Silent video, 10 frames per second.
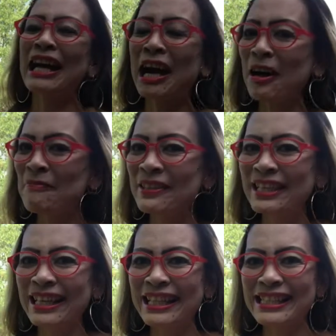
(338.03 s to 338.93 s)
a
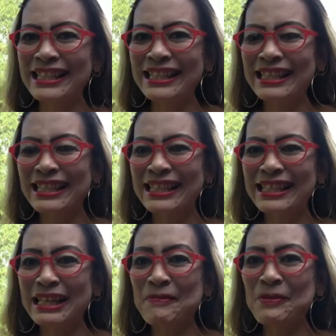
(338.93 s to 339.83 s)
hobbyist
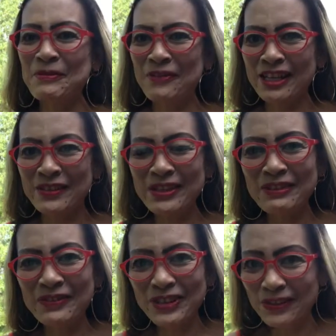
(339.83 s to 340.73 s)
a professional
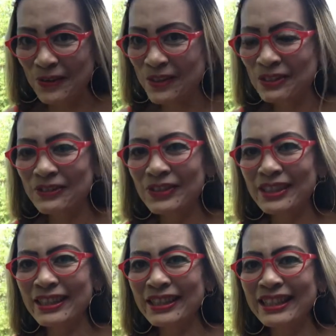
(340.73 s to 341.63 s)

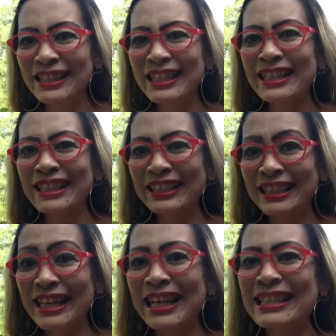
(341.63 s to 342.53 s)
photographer
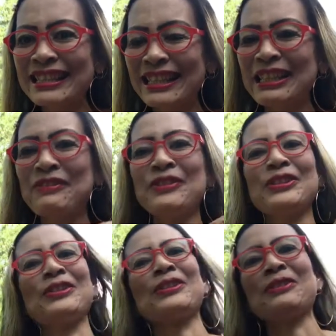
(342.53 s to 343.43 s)
yeah, I study
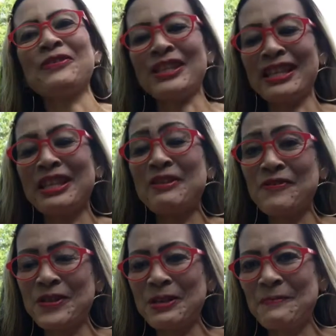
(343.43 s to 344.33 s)
photography in the
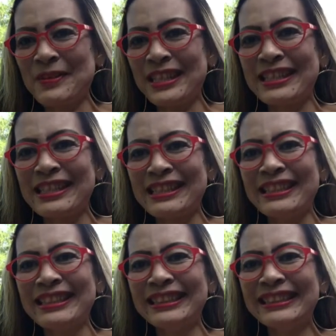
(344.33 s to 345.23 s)
Philippines. Yeah,